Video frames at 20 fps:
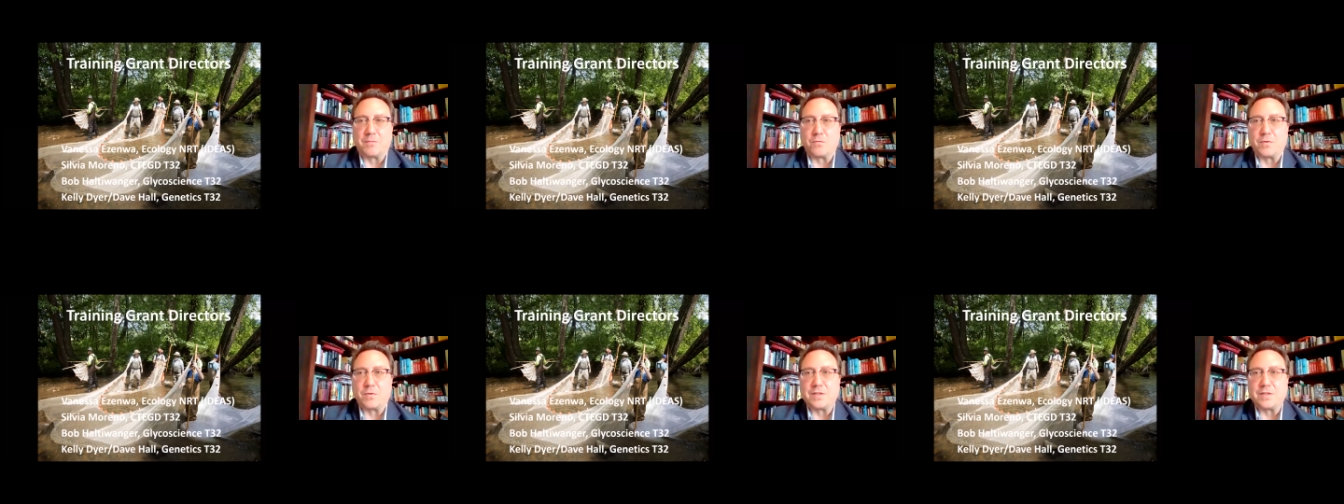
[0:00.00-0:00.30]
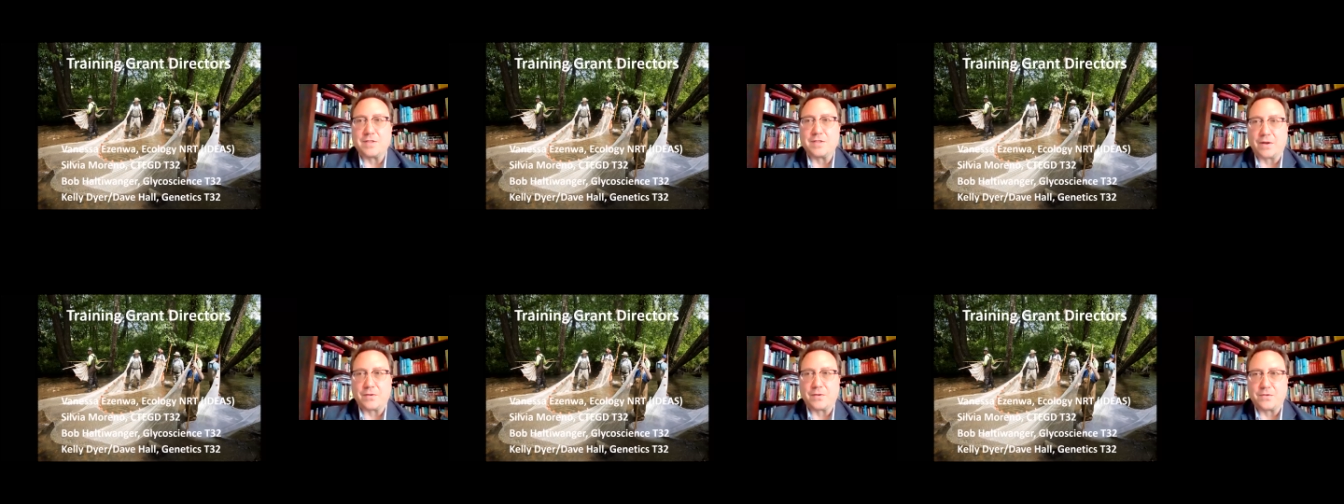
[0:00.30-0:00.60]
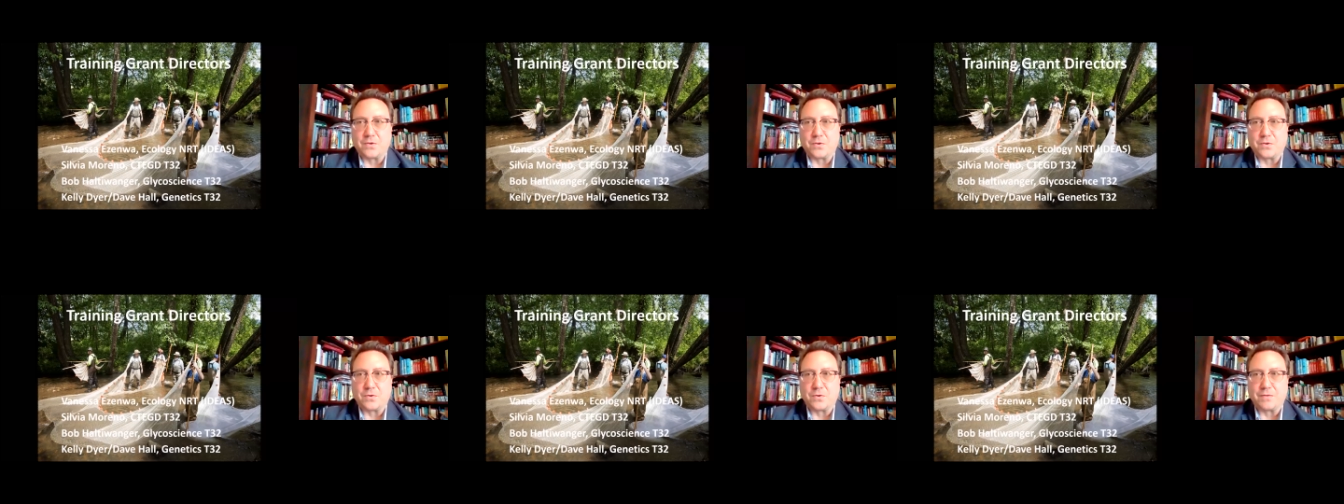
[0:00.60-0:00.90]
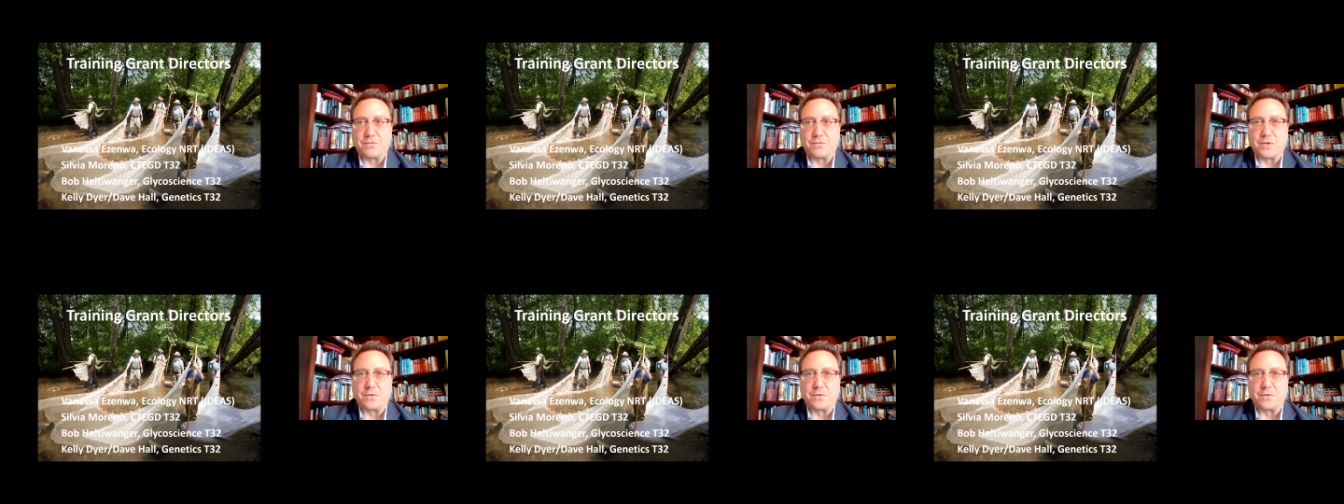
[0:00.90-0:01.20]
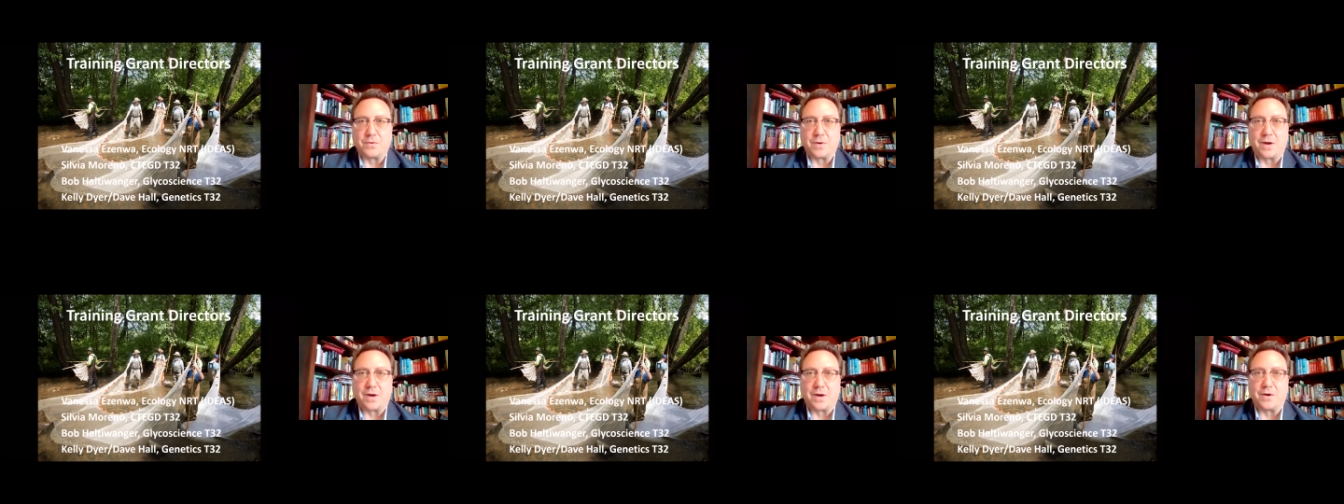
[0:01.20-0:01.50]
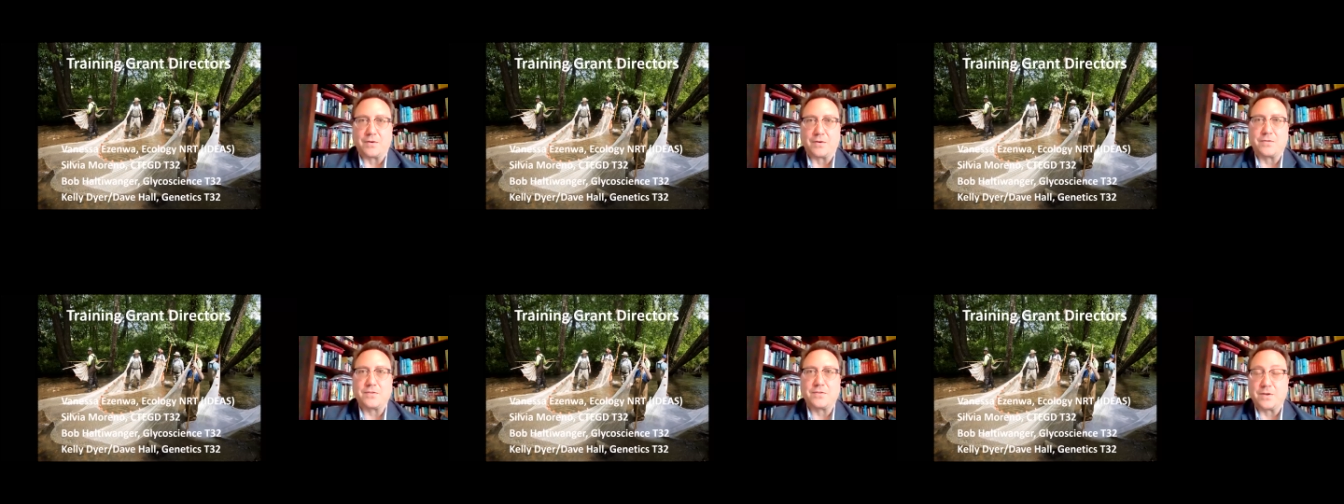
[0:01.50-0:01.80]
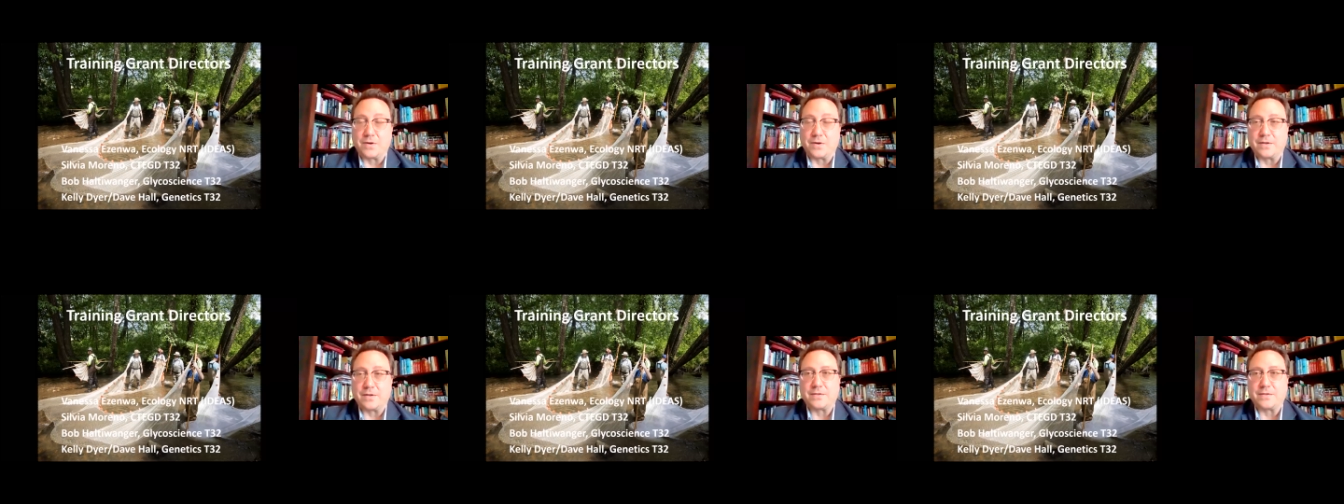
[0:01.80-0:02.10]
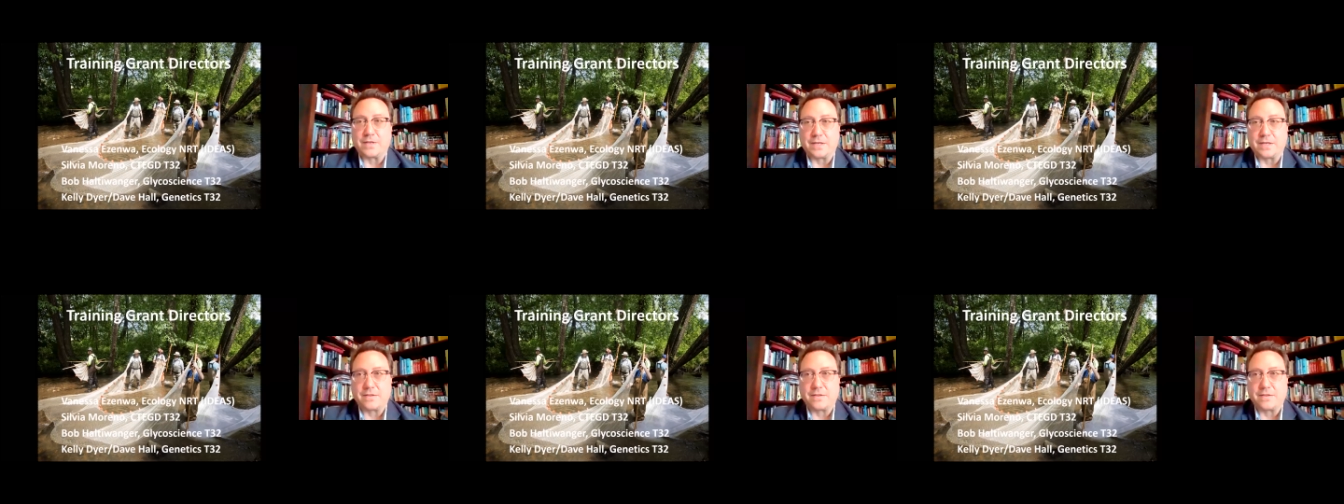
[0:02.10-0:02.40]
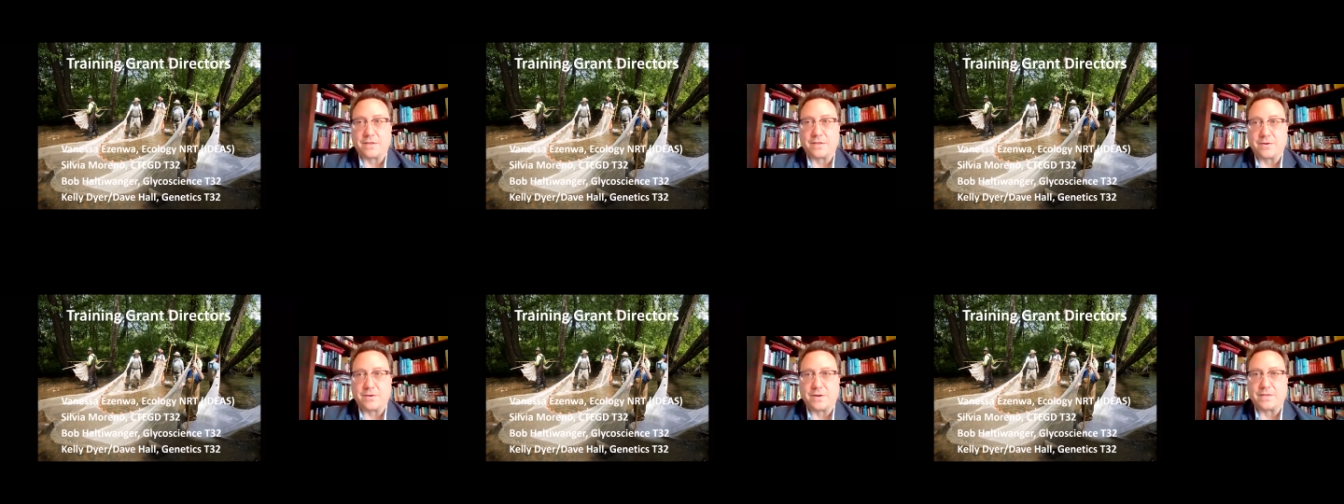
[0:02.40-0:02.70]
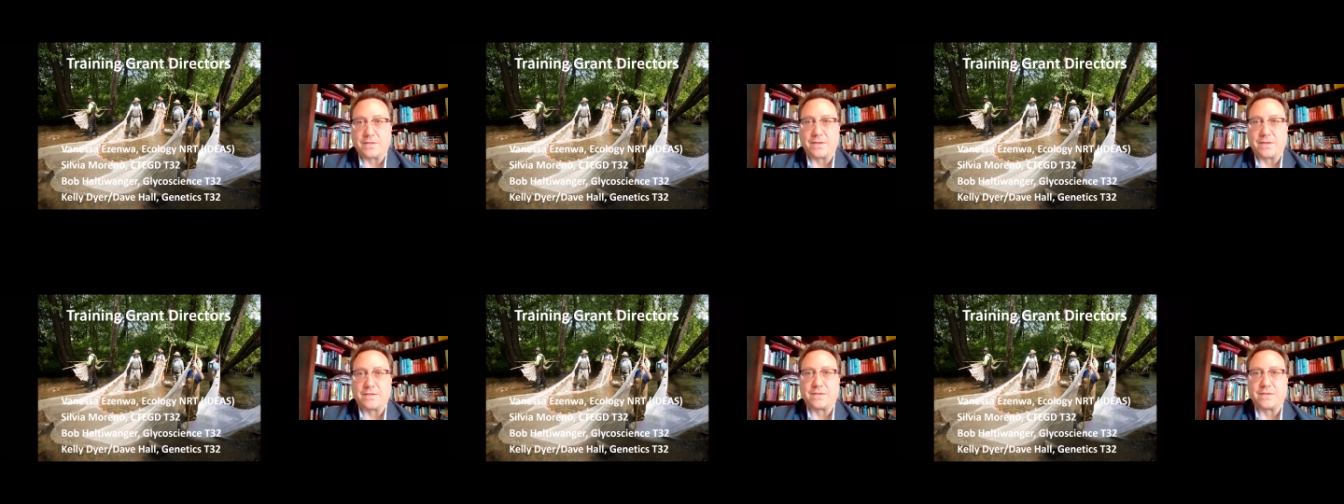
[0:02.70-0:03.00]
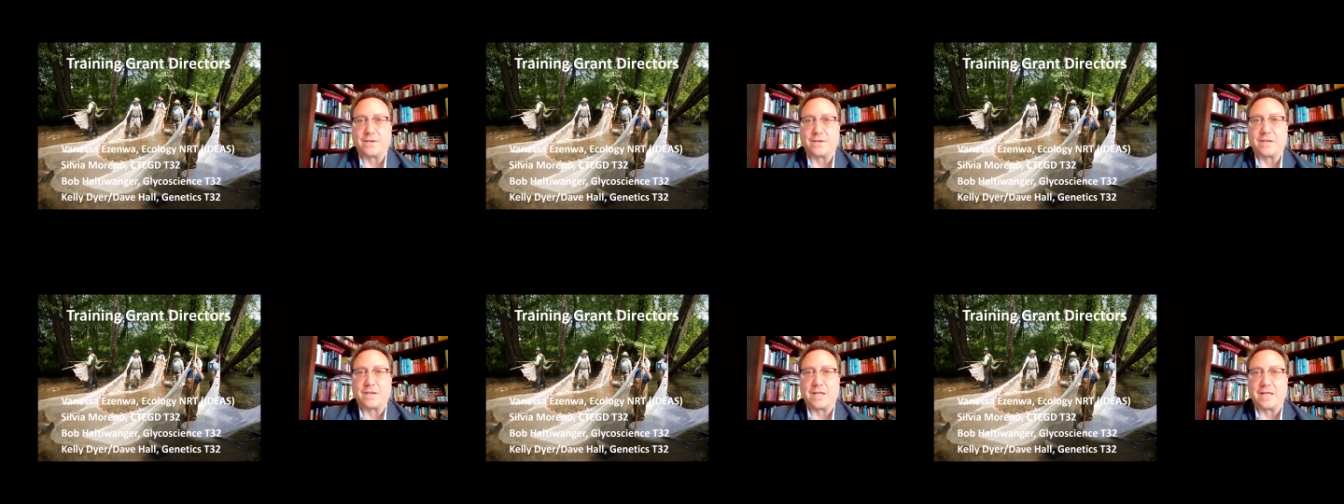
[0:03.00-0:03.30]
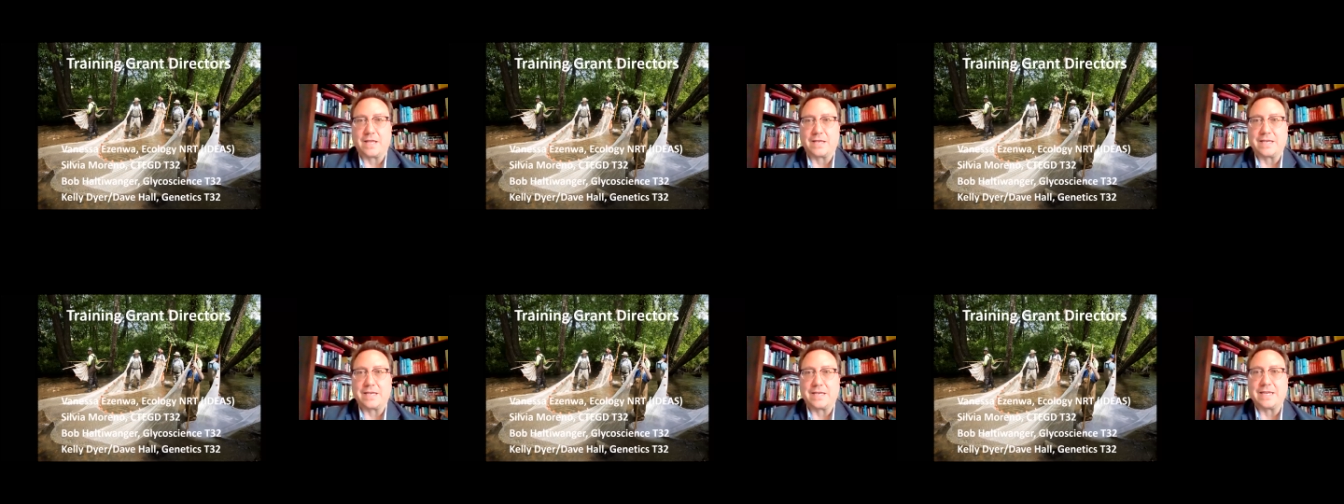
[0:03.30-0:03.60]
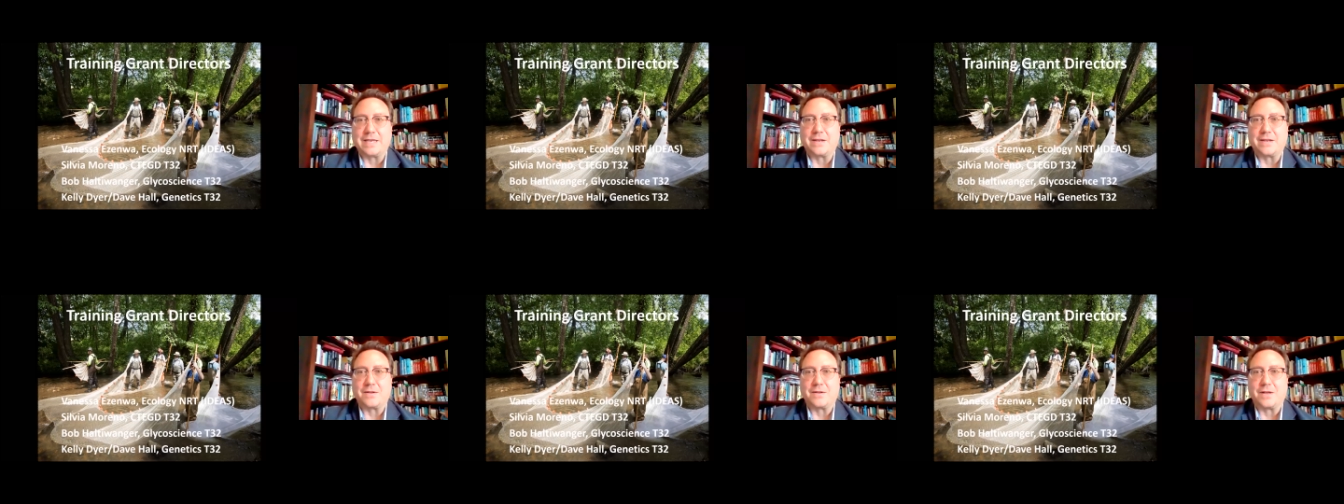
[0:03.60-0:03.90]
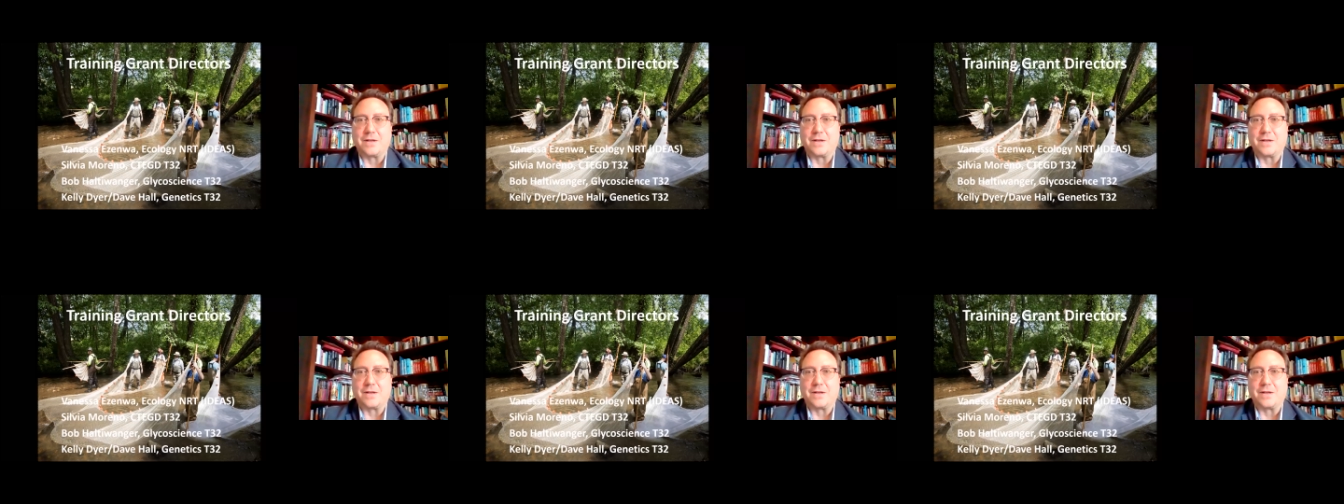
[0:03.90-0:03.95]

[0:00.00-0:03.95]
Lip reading: reach out to if you are seriously considering this and need